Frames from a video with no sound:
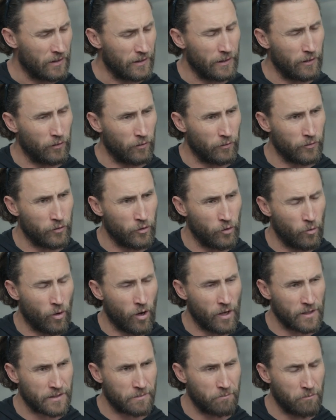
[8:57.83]
little
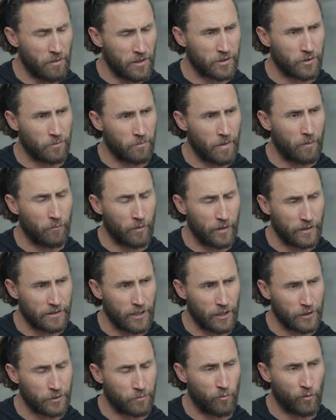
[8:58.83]
nuanced muscle memory
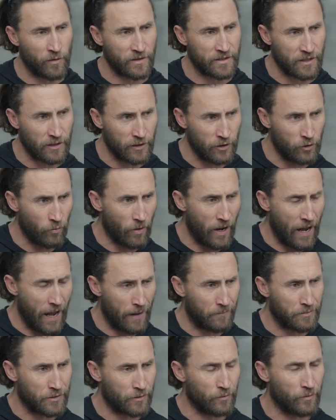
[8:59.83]
touch points that you
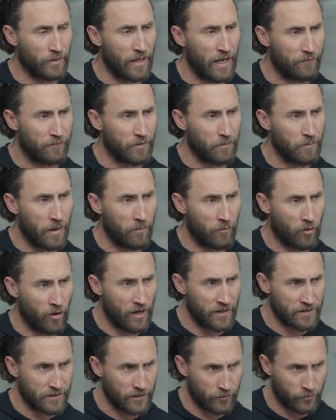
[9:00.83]
absolutely have to
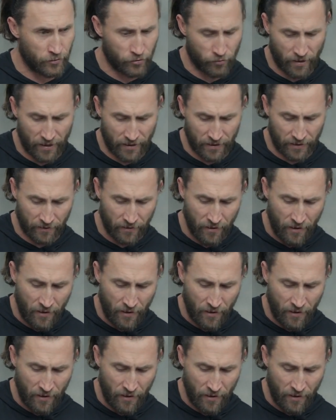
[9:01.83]
memorize in your training.